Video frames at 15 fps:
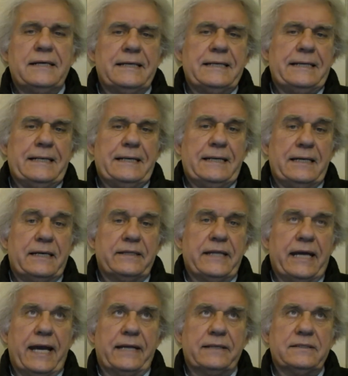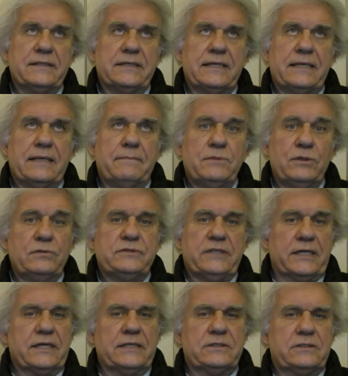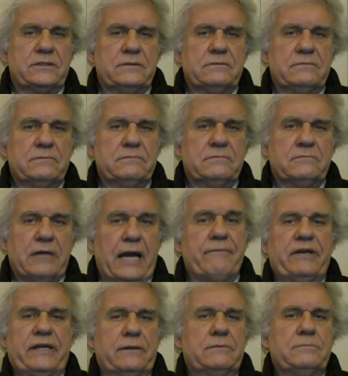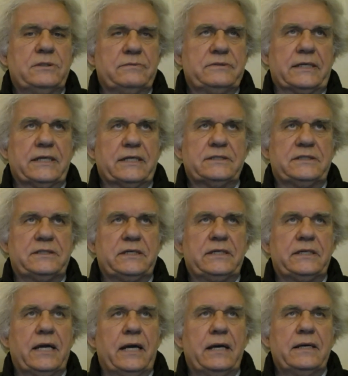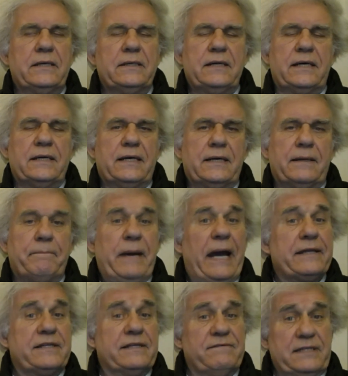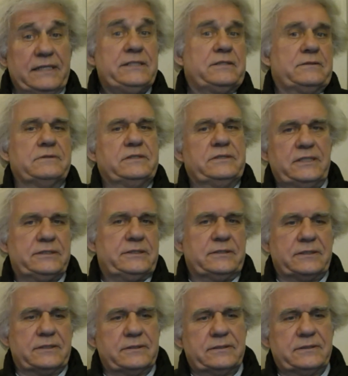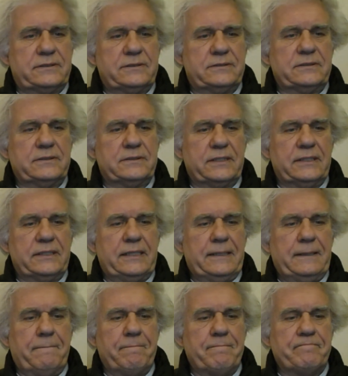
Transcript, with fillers: uh, that uh, moves against gravity, moves against the uh, path of least resistance. Okay